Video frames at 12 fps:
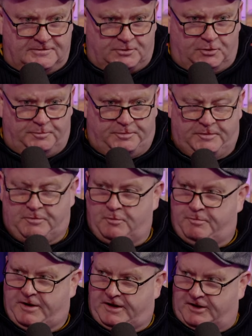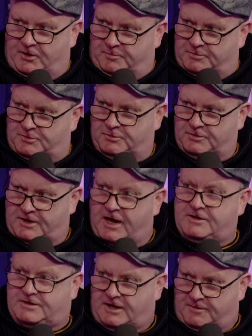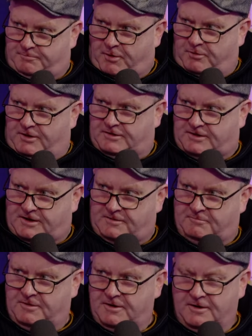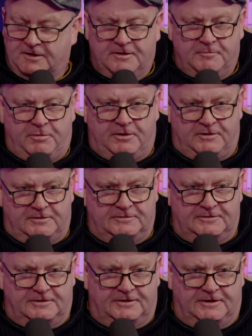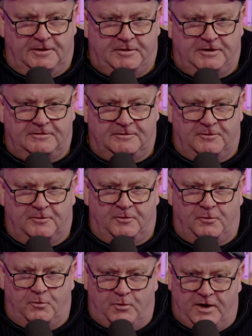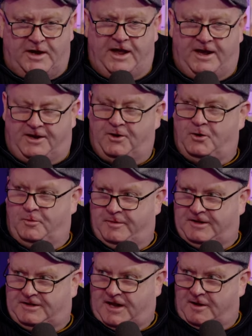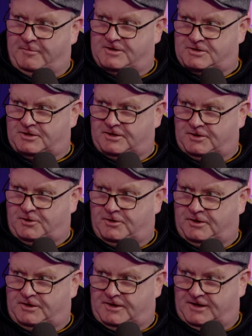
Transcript: stop people picking up, so that's eight pounds a time. But, I mean, what economic damage are they going to